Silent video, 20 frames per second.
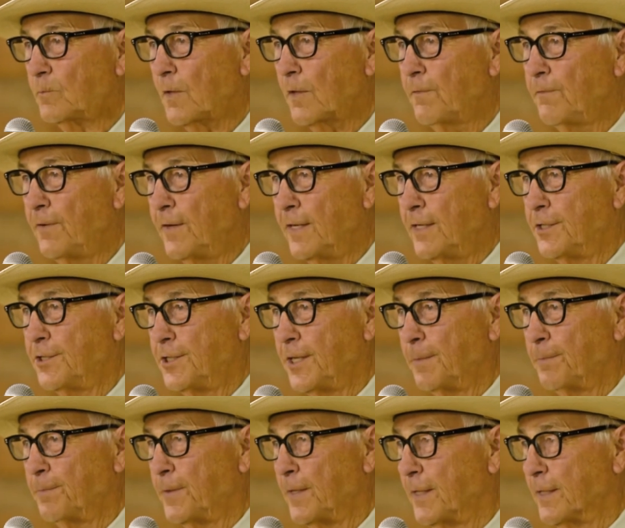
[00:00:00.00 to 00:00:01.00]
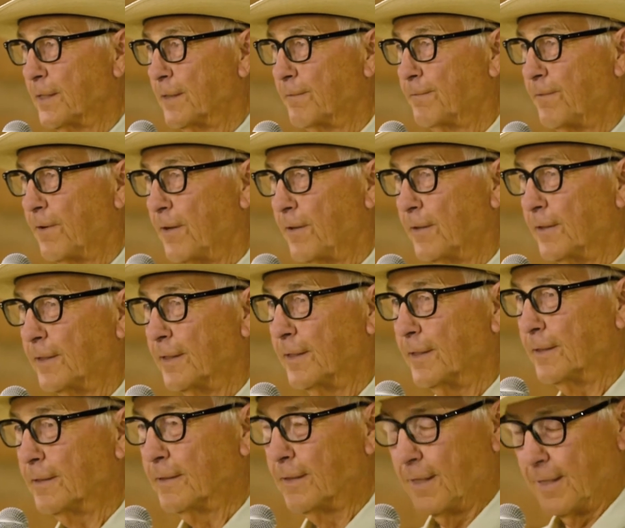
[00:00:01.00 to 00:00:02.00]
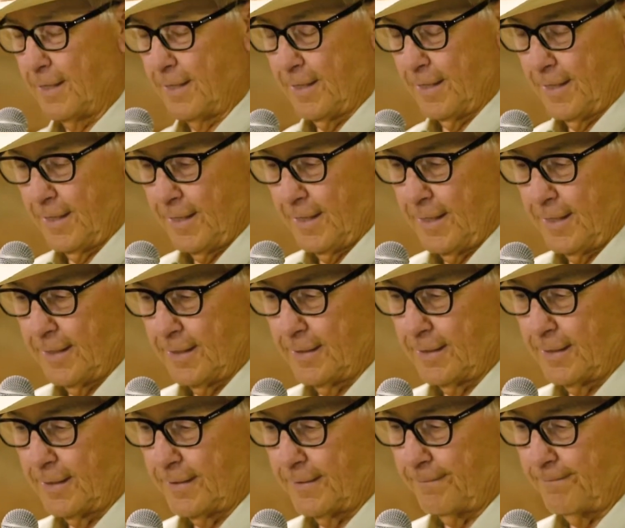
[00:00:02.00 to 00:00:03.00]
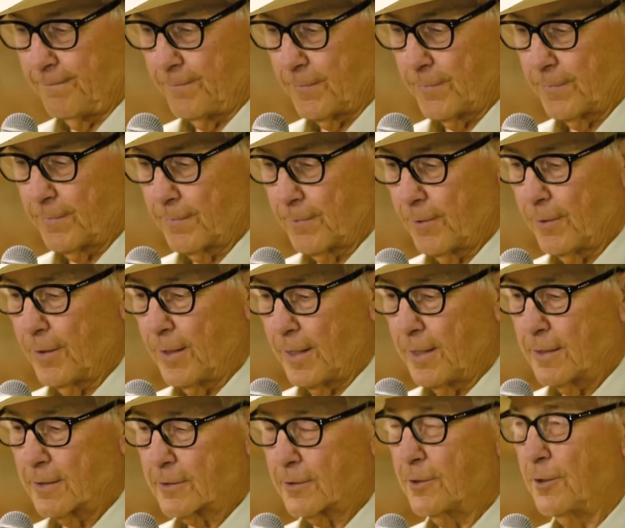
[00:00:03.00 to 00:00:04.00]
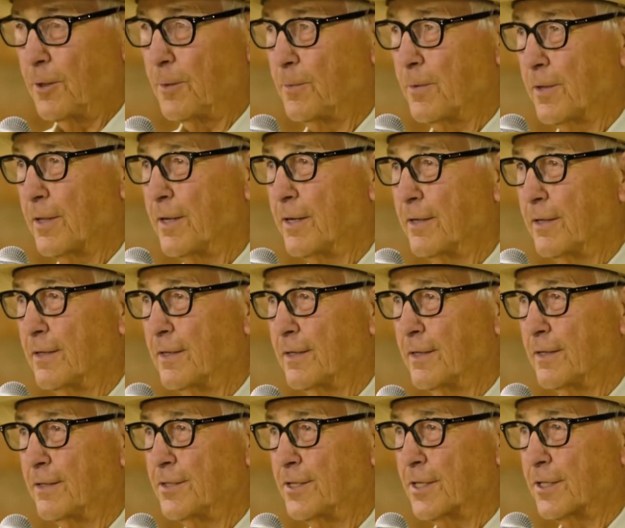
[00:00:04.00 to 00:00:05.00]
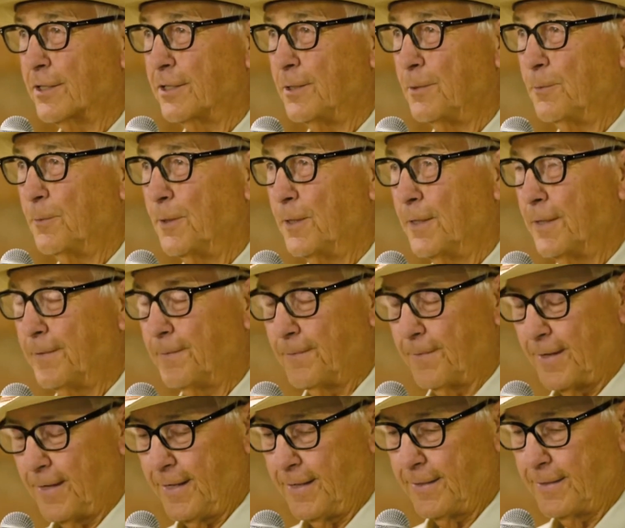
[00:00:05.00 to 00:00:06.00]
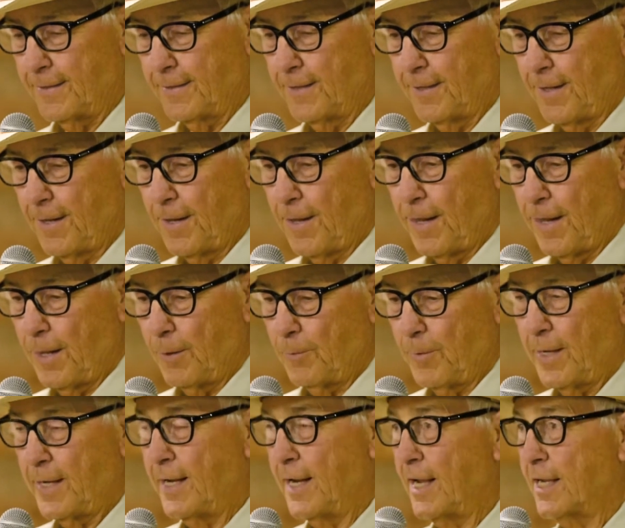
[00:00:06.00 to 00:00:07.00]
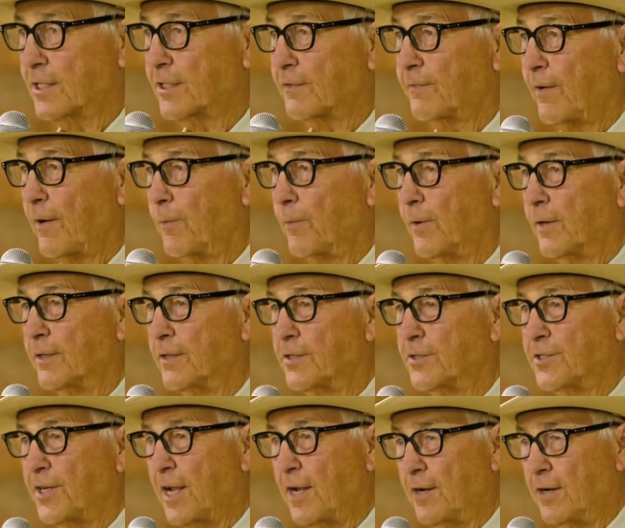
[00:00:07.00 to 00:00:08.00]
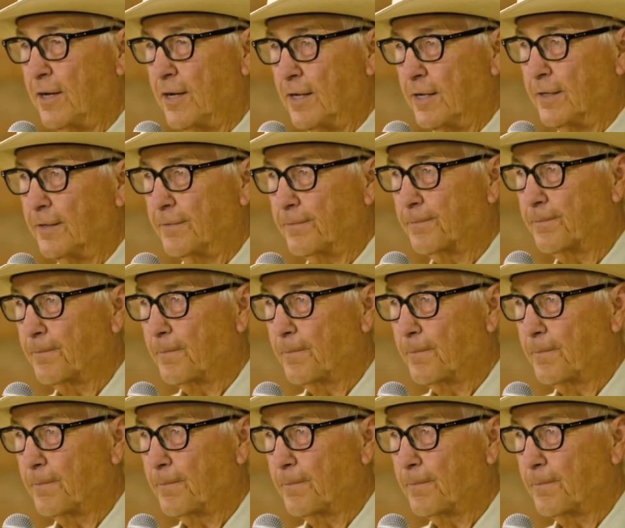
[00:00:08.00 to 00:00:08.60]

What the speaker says: finished shipping in the fall there in early October there in '61, and Wayne asked if I wanted to stay on.